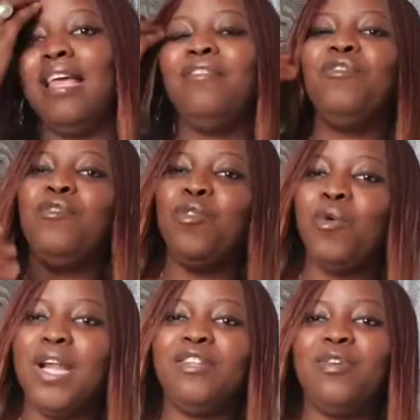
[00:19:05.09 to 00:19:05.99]
If you
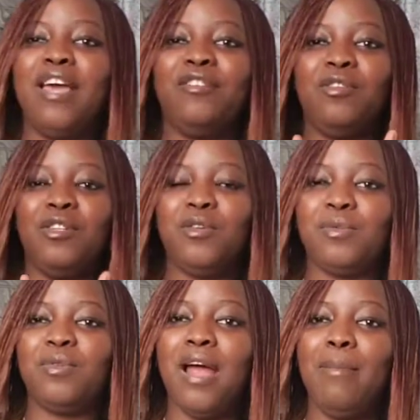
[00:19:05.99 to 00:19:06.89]
know that you are a returning
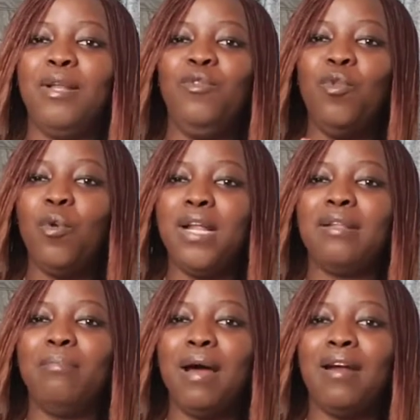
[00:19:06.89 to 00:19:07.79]
subscriber, know
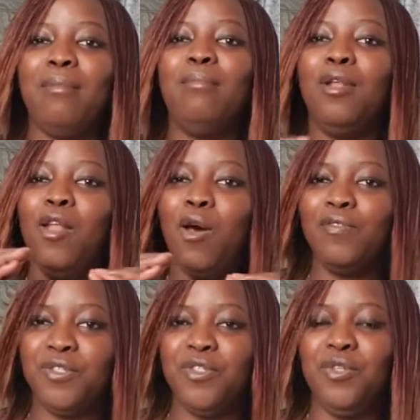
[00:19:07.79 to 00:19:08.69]
that Maram
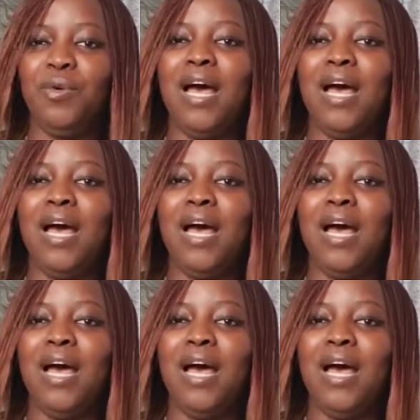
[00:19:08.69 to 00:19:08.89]
loves you.